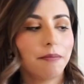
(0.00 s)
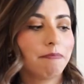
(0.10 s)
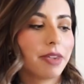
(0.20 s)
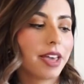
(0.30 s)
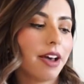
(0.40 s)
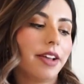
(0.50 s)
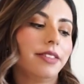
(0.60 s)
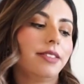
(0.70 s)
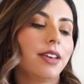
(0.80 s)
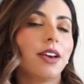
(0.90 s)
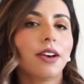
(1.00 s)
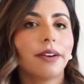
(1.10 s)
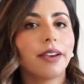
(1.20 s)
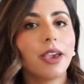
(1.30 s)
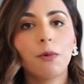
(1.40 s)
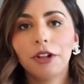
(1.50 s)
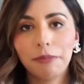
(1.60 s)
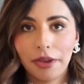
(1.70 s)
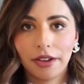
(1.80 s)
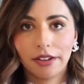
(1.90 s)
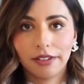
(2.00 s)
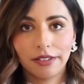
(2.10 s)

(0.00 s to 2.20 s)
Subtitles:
because it will pill.